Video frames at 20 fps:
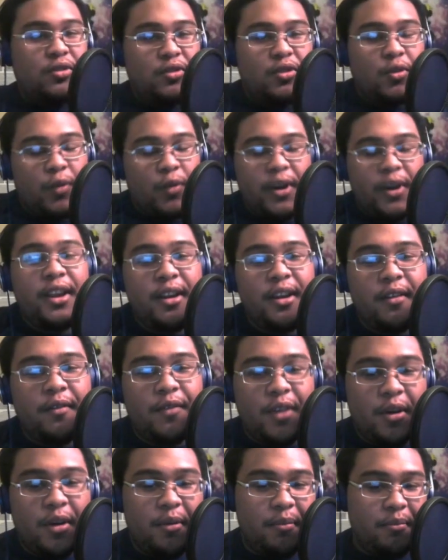three of
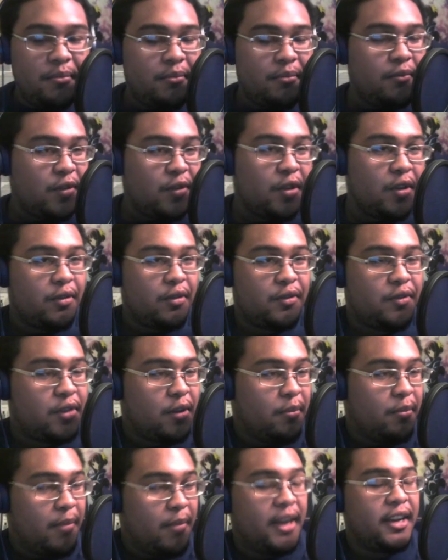the
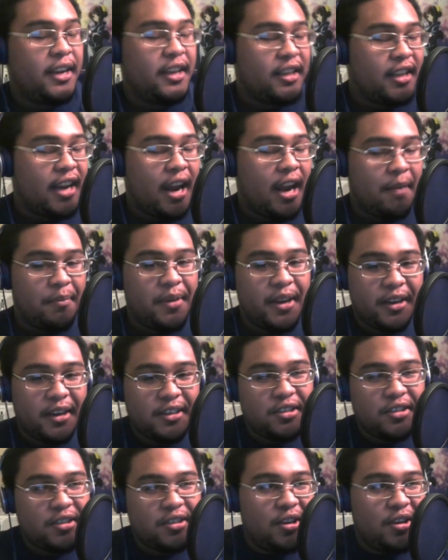many that I
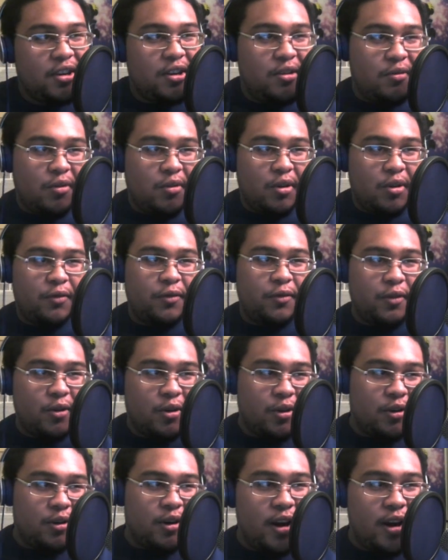picked were
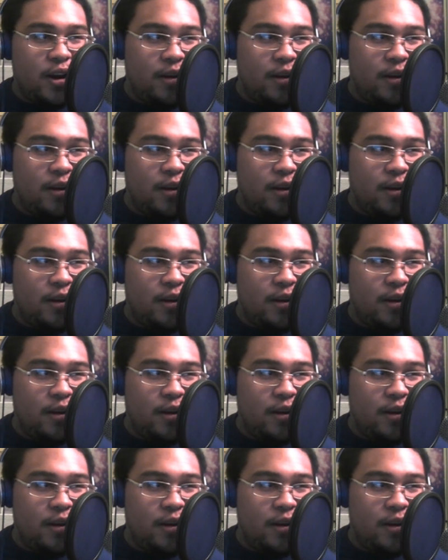for